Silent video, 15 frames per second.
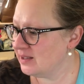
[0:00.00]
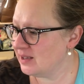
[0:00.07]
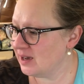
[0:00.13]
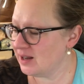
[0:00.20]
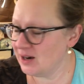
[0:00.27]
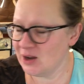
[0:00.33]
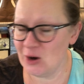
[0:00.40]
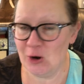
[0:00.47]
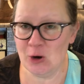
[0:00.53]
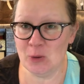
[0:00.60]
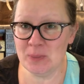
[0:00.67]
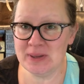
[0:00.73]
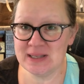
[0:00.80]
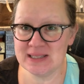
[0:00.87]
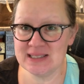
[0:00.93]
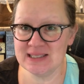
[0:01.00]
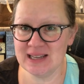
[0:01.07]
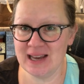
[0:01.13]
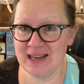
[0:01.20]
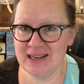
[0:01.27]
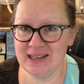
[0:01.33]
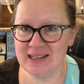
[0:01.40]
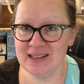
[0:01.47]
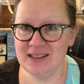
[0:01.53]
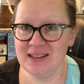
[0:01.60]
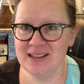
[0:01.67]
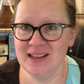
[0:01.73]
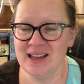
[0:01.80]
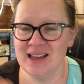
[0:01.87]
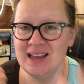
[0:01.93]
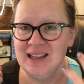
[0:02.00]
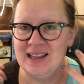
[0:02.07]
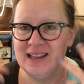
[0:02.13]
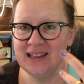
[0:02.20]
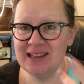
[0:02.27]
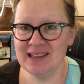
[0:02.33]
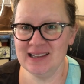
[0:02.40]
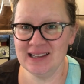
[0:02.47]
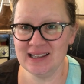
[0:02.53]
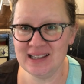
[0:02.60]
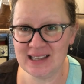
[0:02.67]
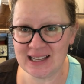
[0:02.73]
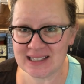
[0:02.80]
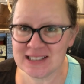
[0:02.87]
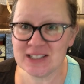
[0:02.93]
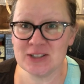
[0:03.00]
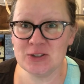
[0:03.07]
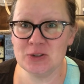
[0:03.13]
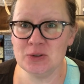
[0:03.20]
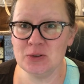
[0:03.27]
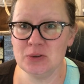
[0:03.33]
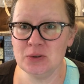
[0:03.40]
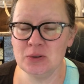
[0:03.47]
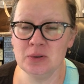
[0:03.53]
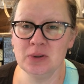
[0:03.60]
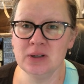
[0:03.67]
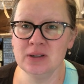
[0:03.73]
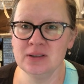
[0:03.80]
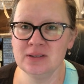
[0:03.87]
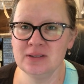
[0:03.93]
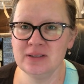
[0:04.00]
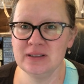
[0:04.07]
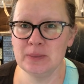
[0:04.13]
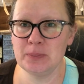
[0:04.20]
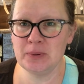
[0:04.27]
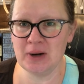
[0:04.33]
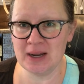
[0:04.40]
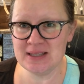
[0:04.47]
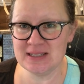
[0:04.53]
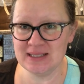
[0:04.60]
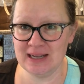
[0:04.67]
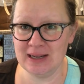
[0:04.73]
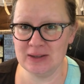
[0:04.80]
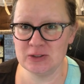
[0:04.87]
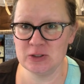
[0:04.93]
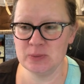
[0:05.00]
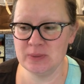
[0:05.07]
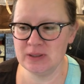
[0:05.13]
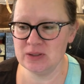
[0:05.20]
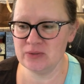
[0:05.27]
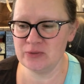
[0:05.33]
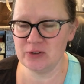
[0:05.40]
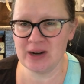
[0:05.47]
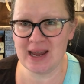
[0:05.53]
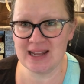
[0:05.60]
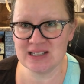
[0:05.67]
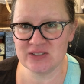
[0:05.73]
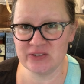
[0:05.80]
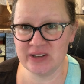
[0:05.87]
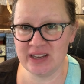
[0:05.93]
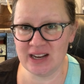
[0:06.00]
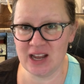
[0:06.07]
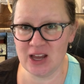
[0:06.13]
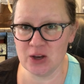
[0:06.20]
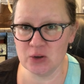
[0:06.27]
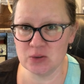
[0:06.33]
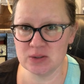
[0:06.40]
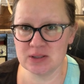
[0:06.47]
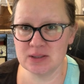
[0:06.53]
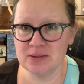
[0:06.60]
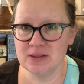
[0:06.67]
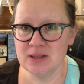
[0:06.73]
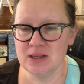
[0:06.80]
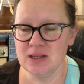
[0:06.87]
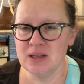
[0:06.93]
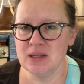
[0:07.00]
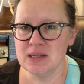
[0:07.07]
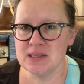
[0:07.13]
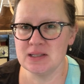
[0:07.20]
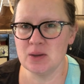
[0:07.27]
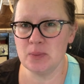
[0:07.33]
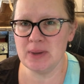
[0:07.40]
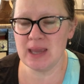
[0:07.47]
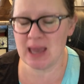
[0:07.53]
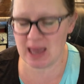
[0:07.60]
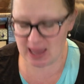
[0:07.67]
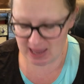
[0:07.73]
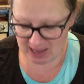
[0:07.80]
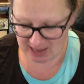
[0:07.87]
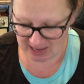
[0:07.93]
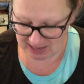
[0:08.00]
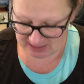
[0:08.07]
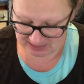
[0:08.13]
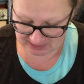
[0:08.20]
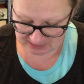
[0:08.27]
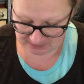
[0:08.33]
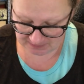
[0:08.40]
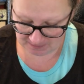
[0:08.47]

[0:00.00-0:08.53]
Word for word: got home and decided let's do the prize announcement for Hats for Kiddos. So we had